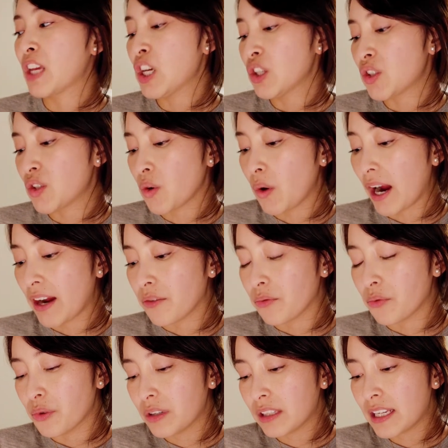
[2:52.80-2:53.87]
So I
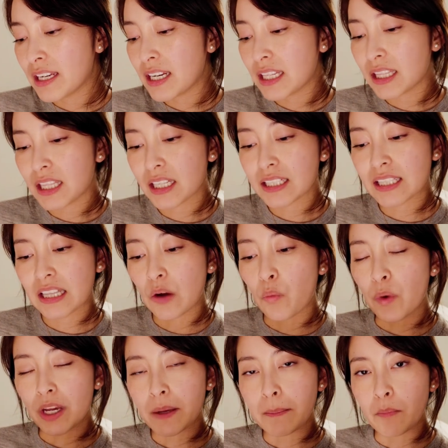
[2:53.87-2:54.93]
really needed things that
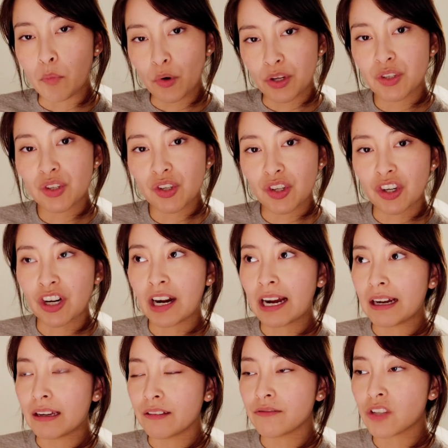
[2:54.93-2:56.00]
wick moisture.
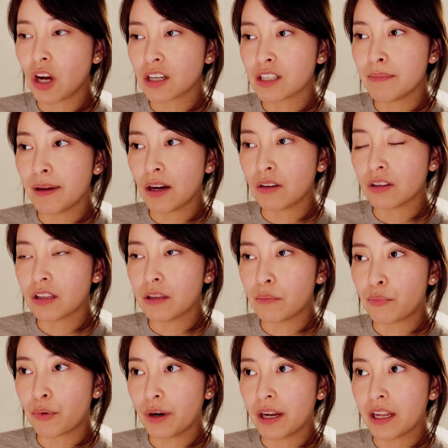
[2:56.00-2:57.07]
I've talked about the
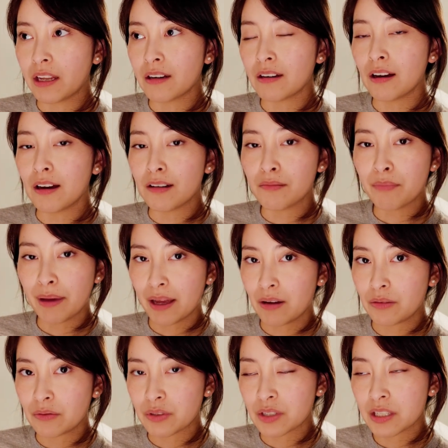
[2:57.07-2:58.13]
brand
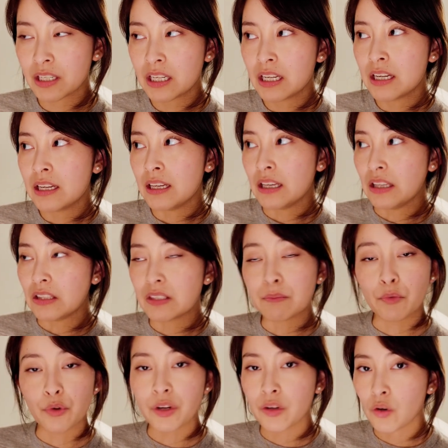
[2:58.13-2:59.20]
Unbound. It's
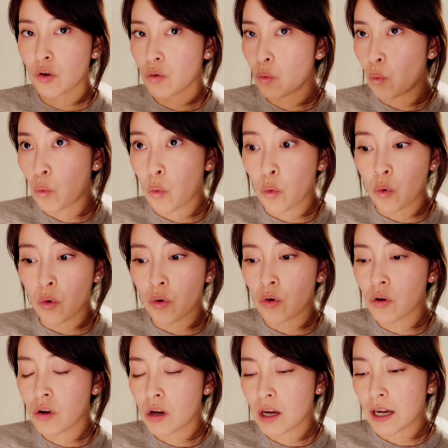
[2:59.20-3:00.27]
merino
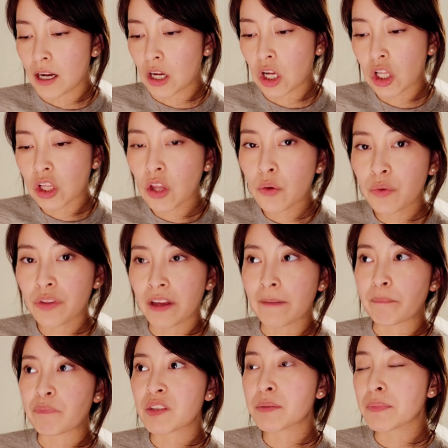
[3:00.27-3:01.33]
wool
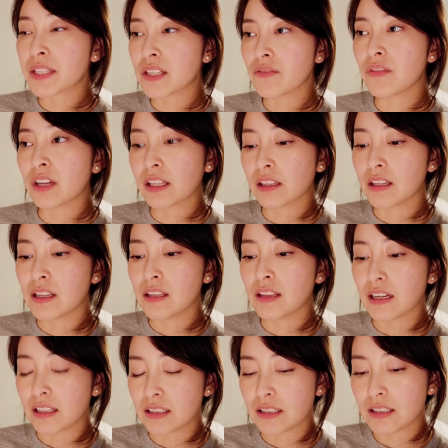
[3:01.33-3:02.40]
clothing, specifically
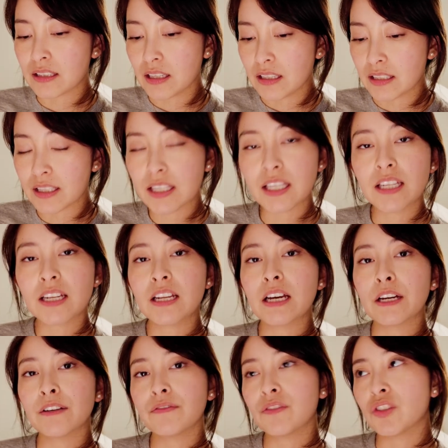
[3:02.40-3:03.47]
that it's thin
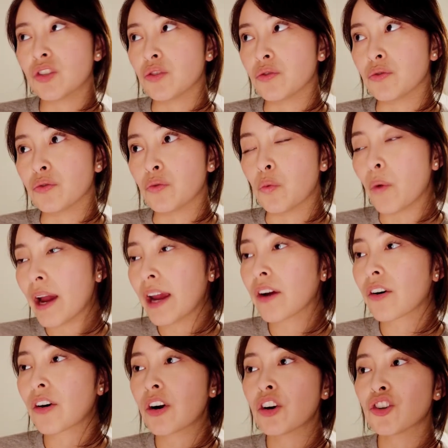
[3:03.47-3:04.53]
enough to
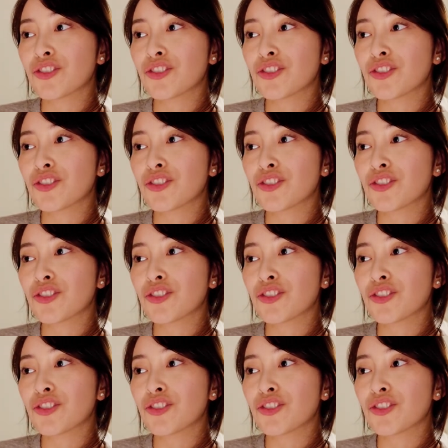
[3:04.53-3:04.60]
wear